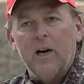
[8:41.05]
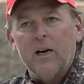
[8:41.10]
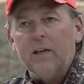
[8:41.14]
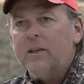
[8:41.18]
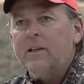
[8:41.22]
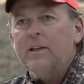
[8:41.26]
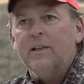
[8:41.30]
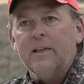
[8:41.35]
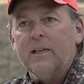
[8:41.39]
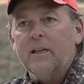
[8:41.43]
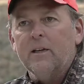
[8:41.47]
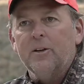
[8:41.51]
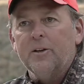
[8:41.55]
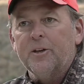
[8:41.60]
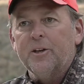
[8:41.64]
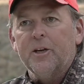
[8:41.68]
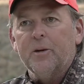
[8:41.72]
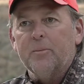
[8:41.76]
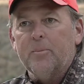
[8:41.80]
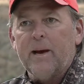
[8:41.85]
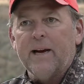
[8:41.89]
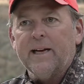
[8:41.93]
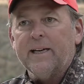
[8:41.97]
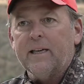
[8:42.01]
not going to kill
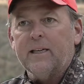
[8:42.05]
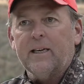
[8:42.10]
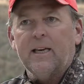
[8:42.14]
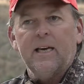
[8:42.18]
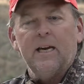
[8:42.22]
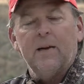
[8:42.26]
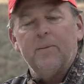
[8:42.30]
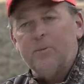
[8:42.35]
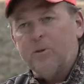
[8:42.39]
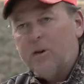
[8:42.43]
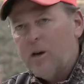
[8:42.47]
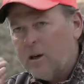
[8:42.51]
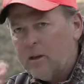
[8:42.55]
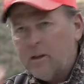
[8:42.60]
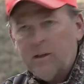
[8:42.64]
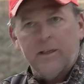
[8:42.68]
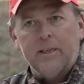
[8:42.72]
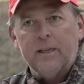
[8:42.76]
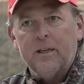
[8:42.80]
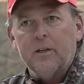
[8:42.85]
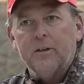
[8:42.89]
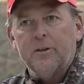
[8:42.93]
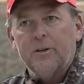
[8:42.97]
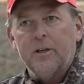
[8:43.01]
deer back at camp. You're not going
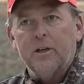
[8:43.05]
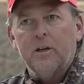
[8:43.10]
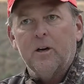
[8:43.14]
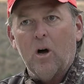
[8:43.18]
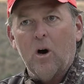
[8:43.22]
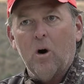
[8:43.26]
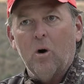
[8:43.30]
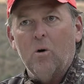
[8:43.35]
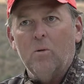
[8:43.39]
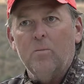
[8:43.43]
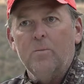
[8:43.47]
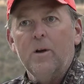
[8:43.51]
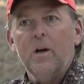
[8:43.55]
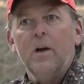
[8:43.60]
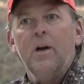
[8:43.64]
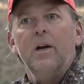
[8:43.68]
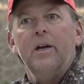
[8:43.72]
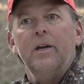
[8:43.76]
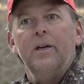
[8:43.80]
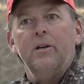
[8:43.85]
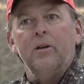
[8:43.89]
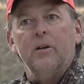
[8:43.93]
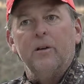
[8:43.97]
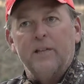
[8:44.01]
to kill deer at home.
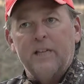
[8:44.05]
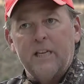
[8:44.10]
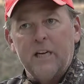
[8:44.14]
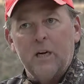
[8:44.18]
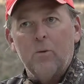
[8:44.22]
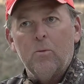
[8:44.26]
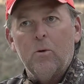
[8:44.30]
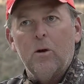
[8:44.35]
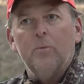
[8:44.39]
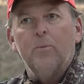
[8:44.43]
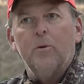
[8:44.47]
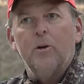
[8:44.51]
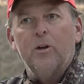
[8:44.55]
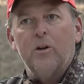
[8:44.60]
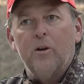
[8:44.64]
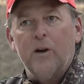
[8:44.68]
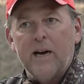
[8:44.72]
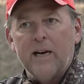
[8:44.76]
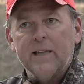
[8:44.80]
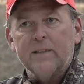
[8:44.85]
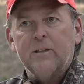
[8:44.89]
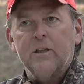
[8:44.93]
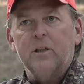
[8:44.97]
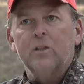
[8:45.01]
You're going to kill one when you're
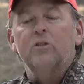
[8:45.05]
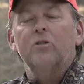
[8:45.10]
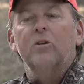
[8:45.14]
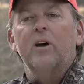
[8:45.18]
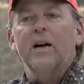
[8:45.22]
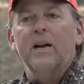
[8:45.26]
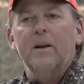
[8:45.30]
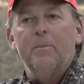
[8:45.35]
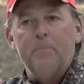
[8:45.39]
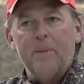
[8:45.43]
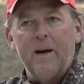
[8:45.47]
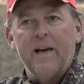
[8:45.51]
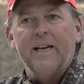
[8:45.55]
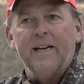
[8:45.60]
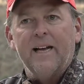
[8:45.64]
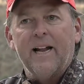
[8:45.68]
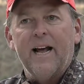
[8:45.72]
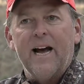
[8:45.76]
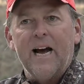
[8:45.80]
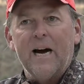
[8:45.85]
out there trying to make it